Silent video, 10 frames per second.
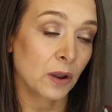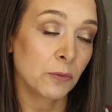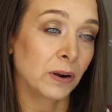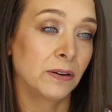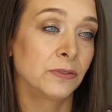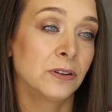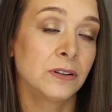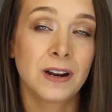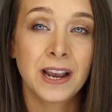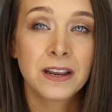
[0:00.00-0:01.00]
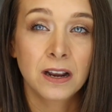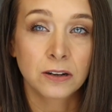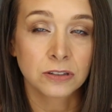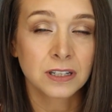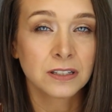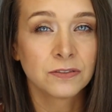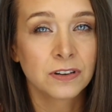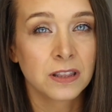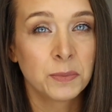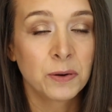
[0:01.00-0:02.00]
wherever. I exercise in
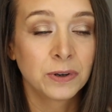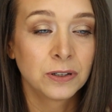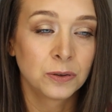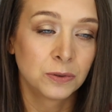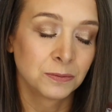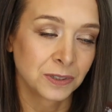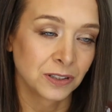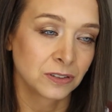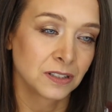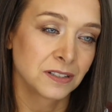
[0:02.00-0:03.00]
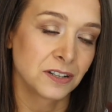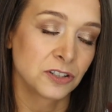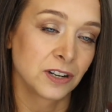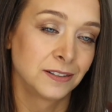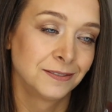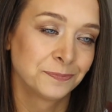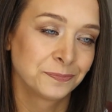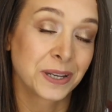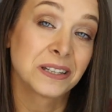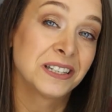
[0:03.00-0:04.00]
front of the bay window when there's sunshine.
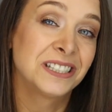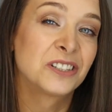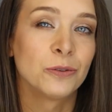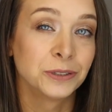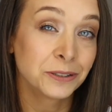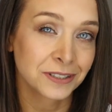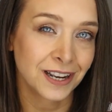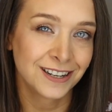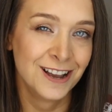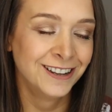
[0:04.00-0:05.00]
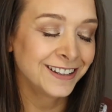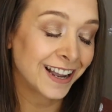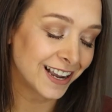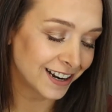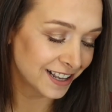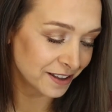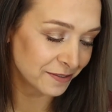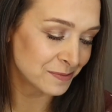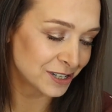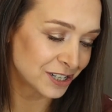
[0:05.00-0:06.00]
It's cold outside. Again, I
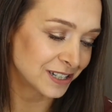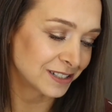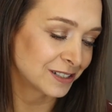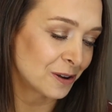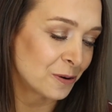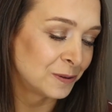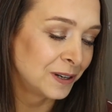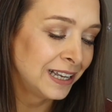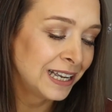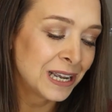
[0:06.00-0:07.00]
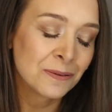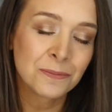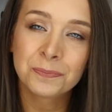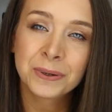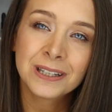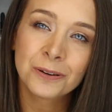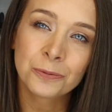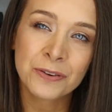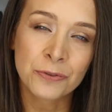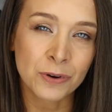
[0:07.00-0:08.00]
live in Michigan, so, but
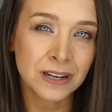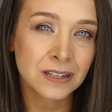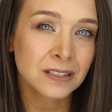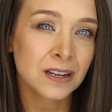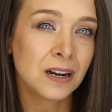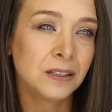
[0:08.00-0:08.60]
refocus,